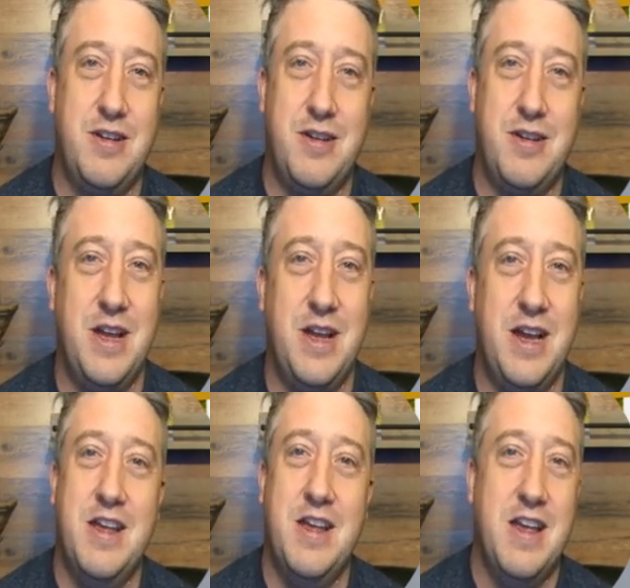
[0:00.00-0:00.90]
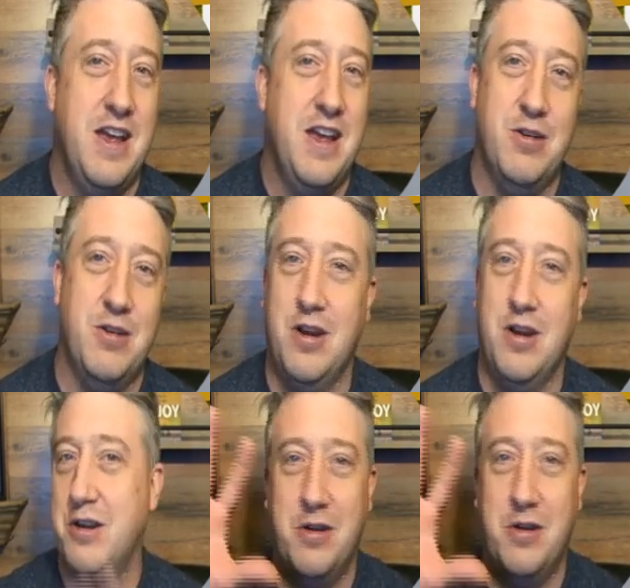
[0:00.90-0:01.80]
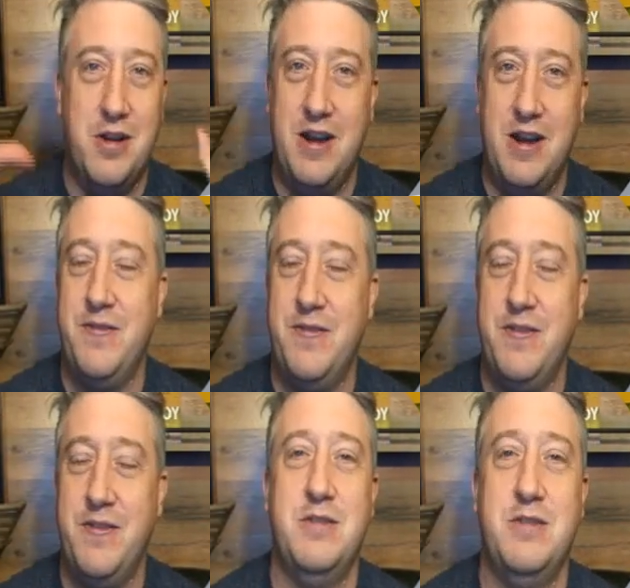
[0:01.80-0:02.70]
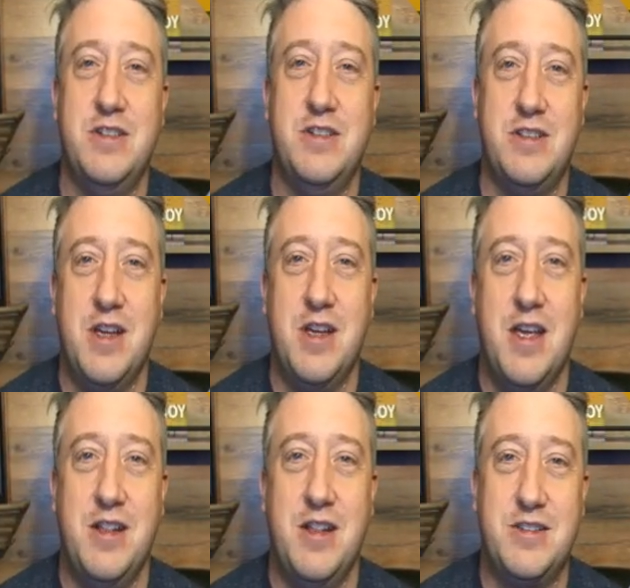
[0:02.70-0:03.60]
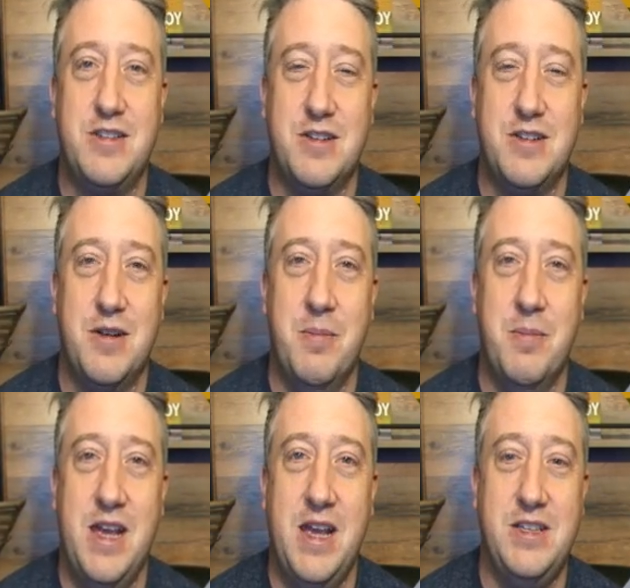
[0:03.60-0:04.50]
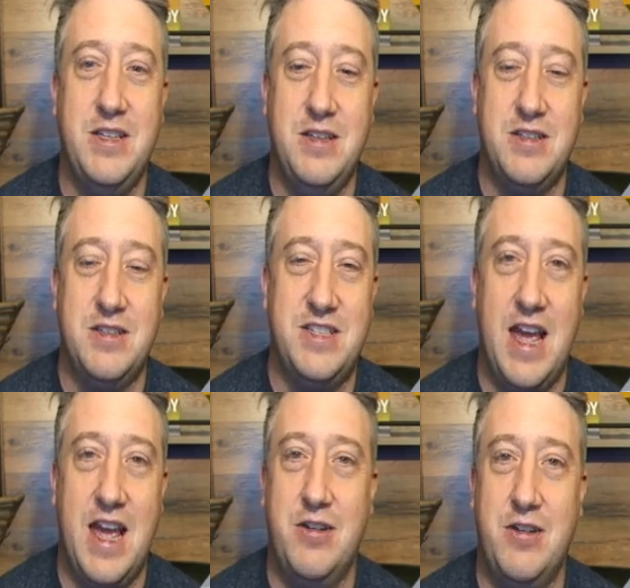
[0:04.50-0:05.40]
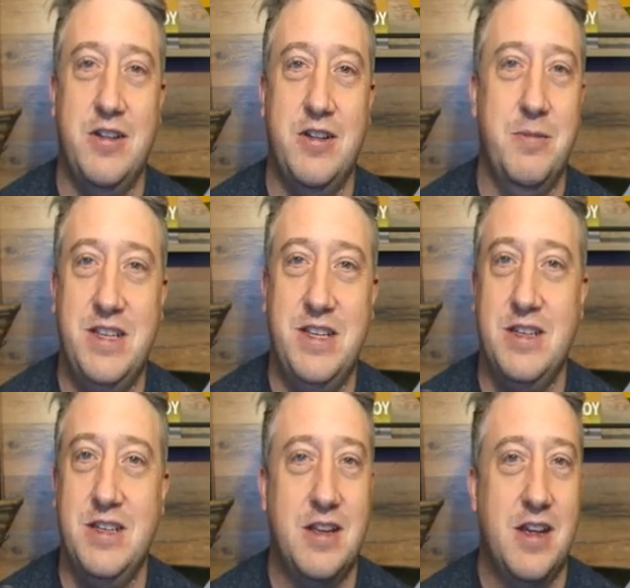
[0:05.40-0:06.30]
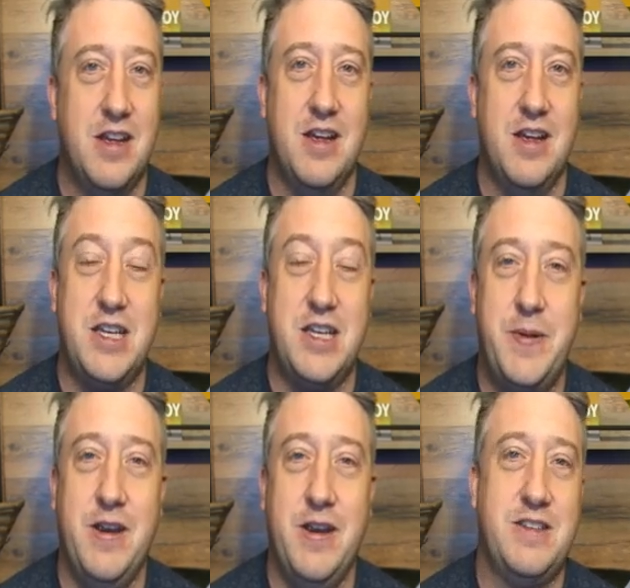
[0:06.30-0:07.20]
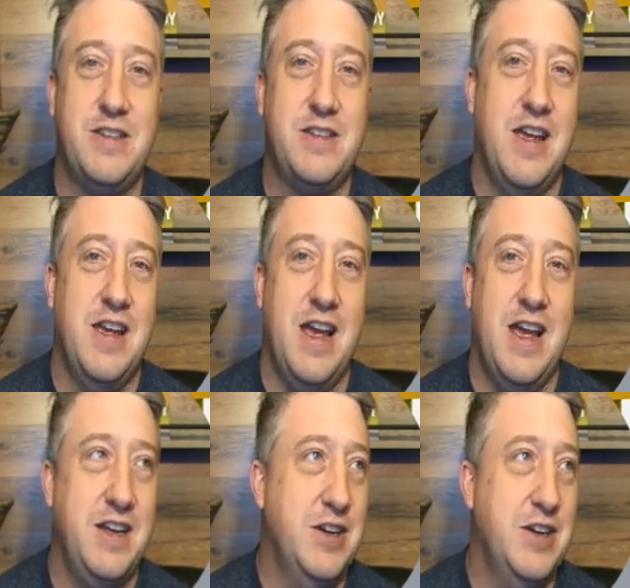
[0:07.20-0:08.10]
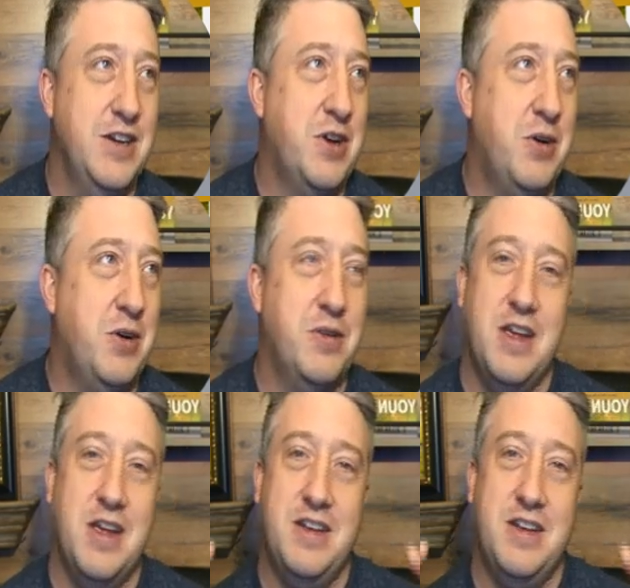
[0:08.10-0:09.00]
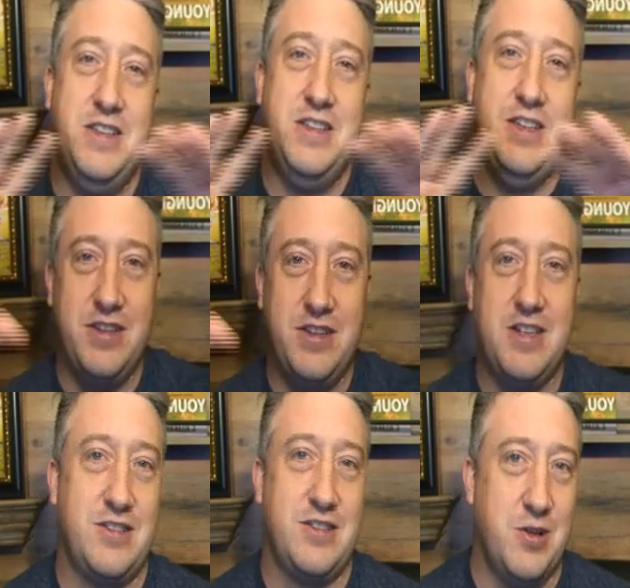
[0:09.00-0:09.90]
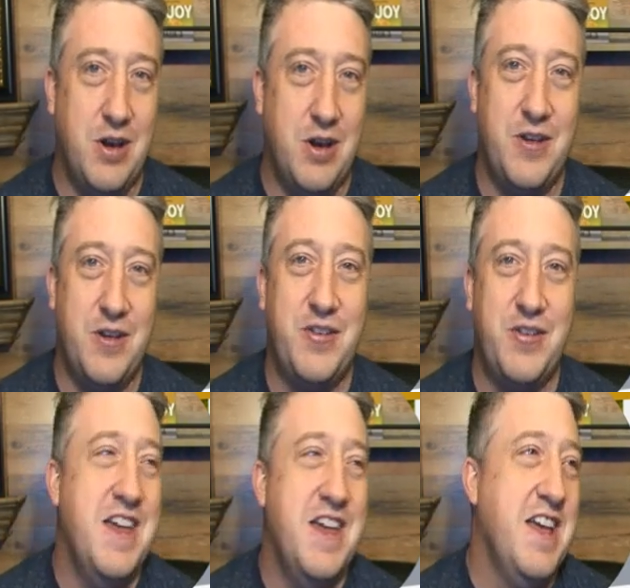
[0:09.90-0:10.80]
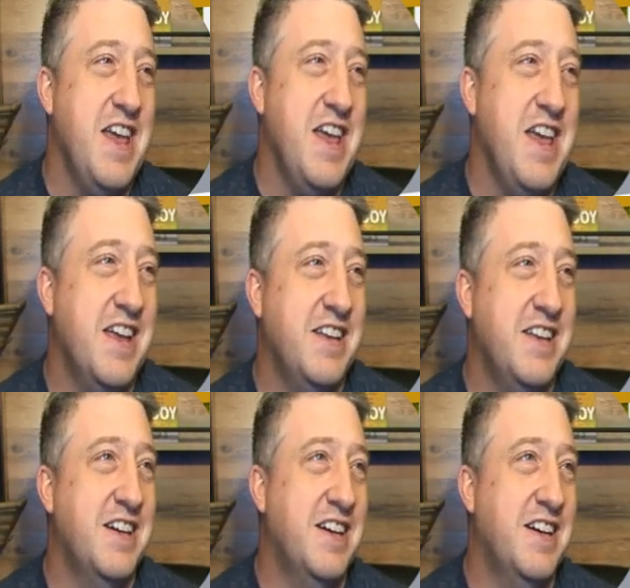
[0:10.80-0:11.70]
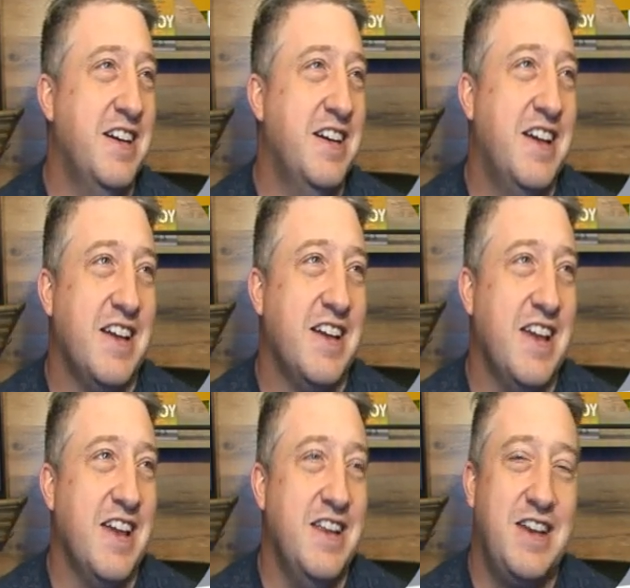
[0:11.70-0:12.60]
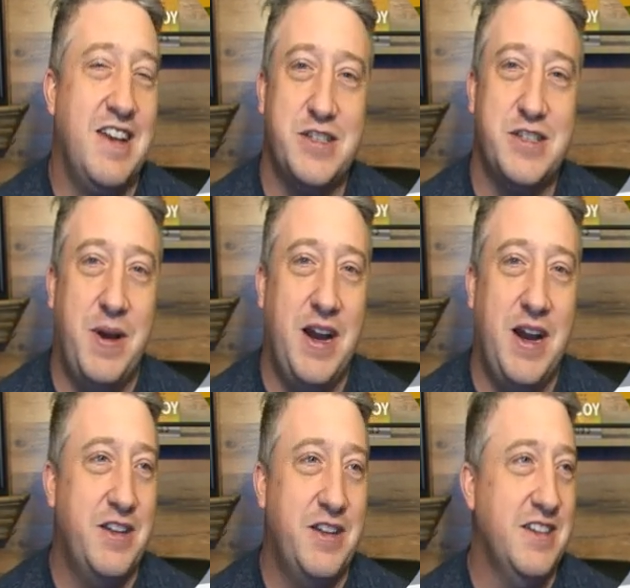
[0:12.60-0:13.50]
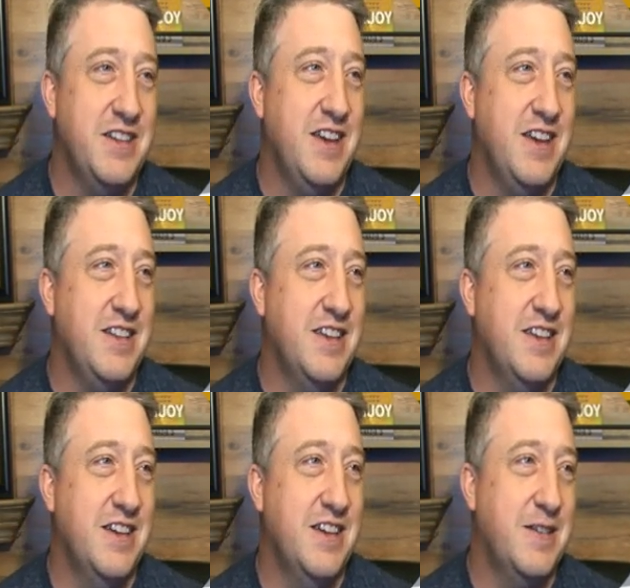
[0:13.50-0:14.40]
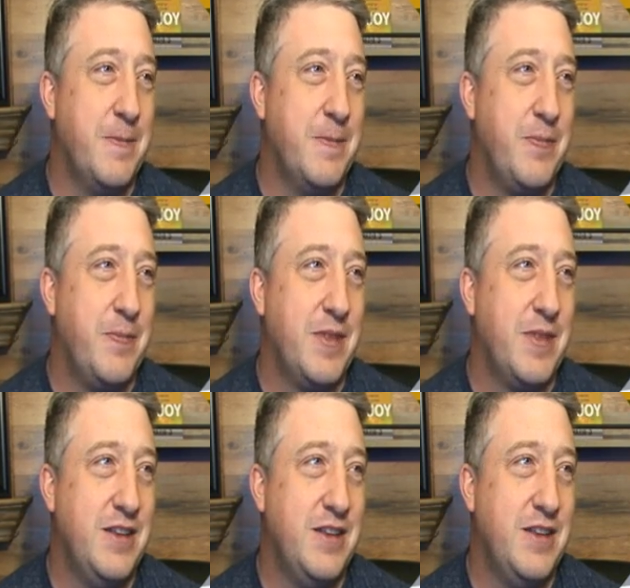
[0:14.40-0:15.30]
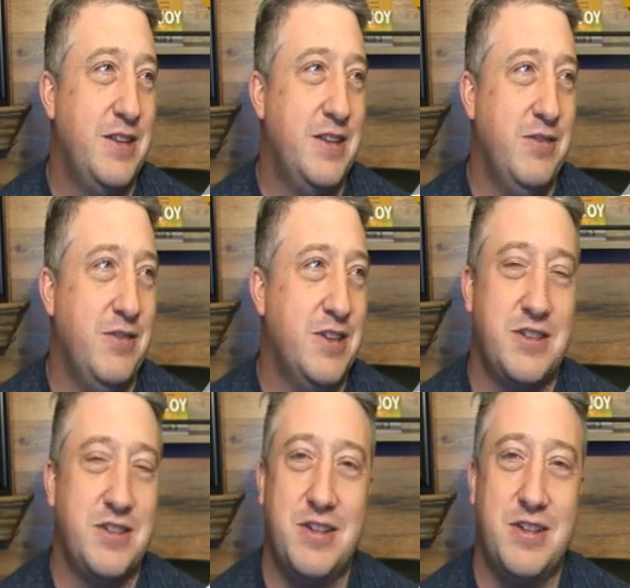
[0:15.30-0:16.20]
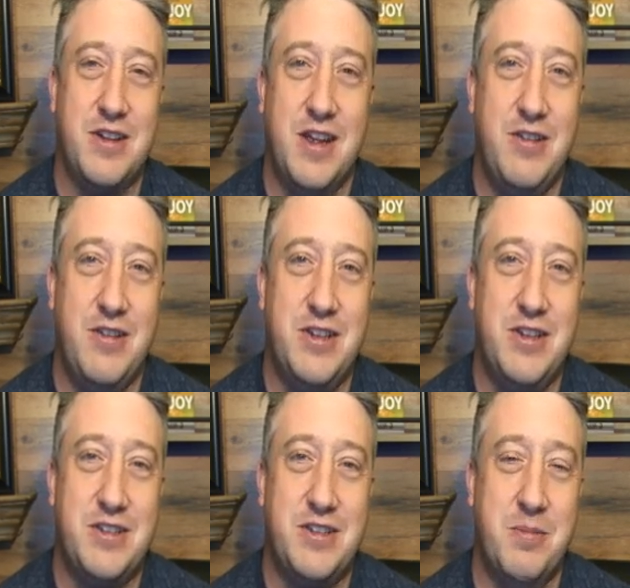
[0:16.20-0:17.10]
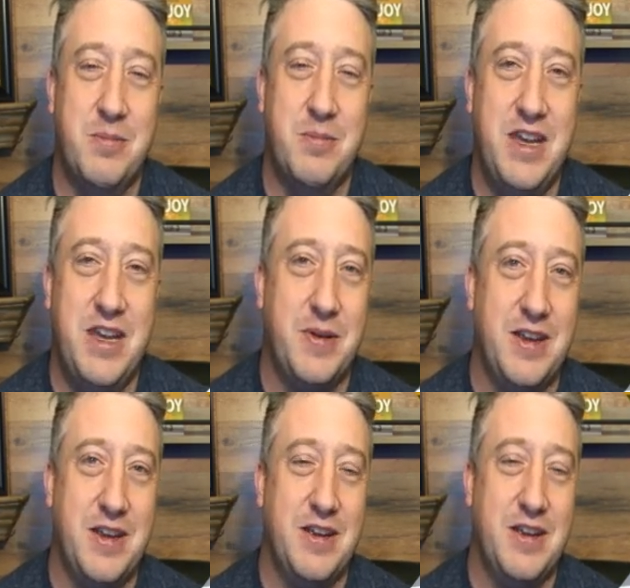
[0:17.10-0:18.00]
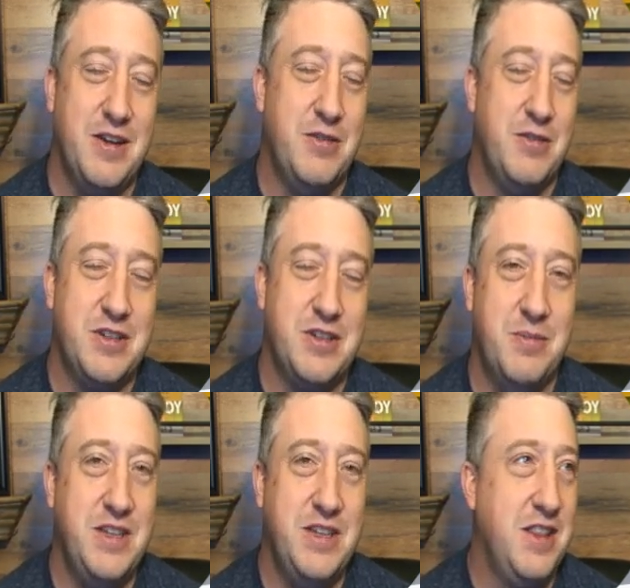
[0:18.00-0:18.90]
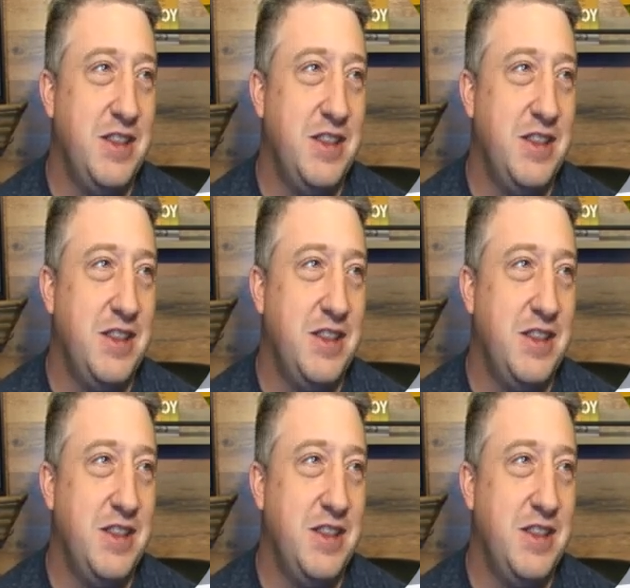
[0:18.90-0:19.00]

come out, and they were all going off, and it was just this this amazing sound and amazing experience at 10 years old to see all these clocks go off, and uh, and he kind of smiled, and and uh, he was just it was just amazed what it was just an amazing